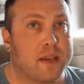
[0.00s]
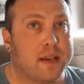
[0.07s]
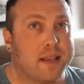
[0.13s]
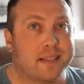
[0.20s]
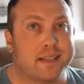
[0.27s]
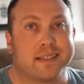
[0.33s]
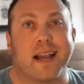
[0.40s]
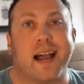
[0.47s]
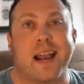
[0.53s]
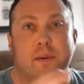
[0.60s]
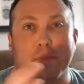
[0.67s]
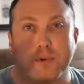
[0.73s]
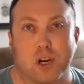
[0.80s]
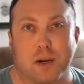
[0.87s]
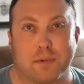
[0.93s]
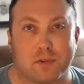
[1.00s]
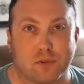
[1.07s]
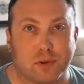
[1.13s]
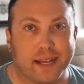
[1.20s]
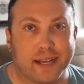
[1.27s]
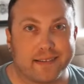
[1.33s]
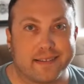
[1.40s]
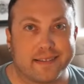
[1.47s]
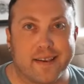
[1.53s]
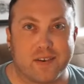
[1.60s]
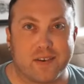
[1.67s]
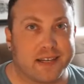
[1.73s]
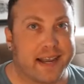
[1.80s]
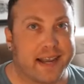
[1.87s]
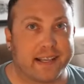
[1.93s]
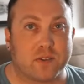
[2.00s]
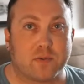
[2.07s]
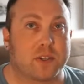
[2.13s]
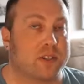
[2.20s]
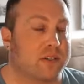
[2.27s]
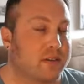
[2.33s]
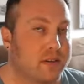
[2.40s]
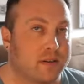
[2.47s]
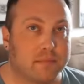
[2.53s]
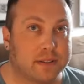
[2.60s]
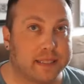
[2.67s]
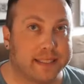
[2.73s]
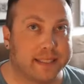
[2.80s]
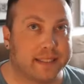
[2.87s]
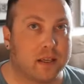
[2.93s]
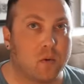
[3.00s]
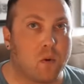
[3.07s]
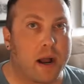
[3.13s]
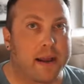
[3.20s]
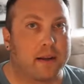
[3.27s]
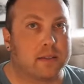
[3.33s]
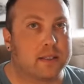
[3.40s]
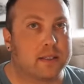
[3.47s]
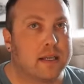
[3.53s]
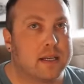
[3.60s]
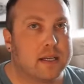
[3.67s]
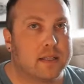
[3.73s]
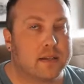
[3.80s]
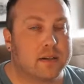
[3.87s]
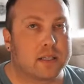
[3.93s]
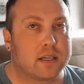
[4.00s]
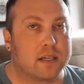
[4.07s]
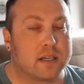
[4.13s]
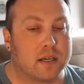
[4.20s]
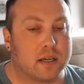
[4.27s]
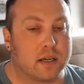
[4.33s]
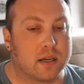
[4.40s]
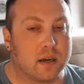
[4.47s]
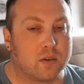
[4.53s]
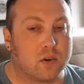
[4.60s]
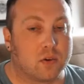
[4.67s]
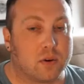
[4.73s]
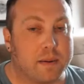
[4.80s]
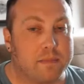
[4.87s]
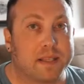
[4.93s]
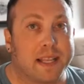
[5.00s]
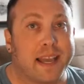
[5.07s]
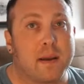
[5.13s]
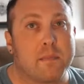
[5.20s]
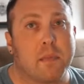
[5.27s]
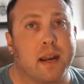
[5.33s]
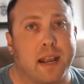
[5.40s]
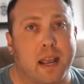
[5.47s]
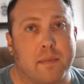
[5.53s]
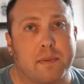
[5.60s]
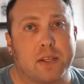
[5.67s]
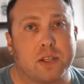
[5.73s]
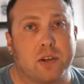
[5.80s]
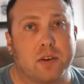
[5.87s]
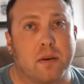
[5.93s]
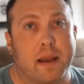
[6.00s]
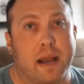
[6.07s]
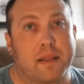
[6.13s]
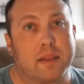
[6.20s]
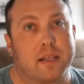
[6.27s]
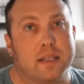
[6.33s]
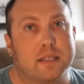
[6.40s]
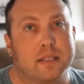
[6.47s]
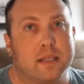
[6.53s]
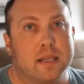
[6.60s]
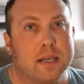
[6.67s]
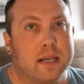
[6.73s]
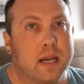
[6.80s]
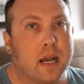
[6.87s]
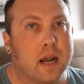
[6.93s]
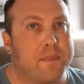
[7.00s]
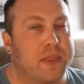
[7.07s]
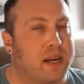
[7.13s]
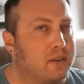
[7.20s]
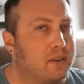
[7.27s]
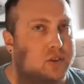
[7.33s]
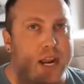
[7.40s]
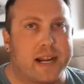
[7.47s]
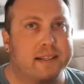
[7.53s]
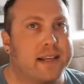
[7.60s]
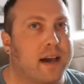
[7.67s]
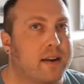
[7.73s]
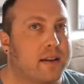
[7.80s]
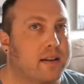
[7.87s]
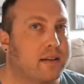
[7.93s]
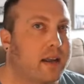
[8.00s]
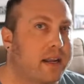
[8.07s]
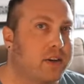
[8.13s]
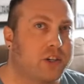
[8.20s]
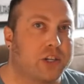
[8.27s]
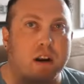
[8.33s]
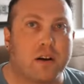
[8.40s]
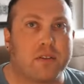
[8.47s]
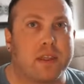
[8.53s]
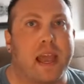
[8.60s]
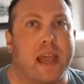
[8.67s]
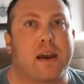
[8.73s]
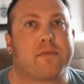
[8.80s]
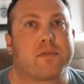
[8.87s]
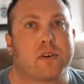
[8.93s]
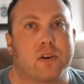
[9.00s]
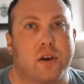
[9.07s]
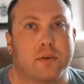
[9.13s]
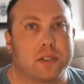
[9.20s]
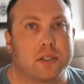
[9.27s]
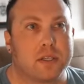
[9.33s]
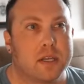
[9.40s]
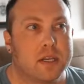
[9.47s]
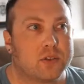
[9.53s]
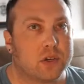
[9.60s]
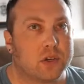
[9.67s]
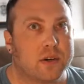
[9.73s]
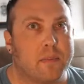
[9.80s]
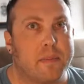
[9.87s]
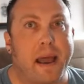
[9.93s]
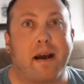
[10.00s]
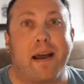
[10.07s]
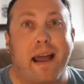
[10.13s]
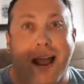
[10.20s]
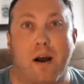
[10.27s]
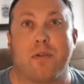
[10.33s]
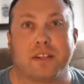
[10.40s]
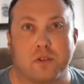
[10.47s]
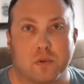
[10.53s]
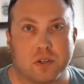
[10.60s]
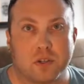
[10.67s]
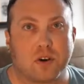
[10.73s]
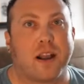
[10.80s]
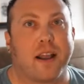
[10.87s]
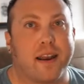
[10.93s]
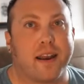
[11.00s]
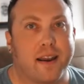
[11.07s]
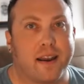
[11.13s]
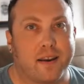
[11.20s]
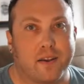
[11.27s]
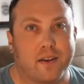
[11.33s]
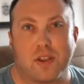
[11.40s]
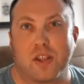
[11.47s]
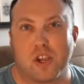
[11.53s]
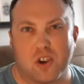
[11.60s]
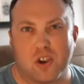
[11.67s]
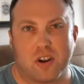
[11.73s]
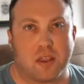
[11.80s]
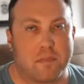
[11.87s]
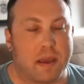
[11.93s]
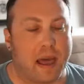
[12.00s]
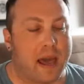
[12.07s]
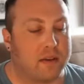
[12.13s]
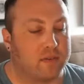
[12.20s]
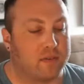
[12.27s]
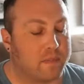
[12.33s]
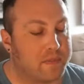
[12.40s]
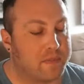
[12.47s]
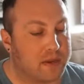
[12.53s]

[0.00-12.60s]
This entire program was rolled out in 7 days, which is completely wild. There's a great Planet Money episode about this that I'll track down and share in the after notes, sort of about how this was created and the good and the bad of it.